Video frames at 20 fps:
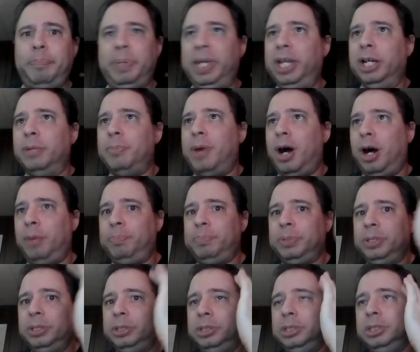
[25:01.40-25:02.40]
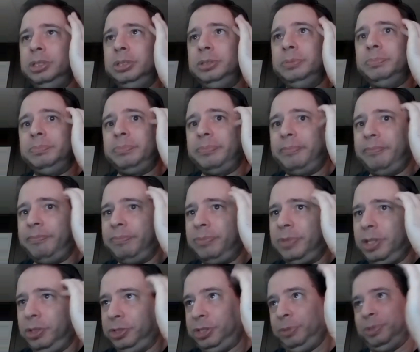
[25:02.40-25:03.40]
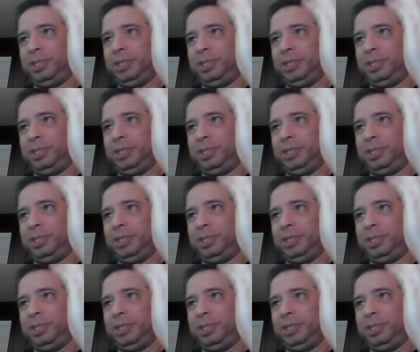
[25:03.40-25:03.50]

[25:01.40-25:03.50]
Beat him up because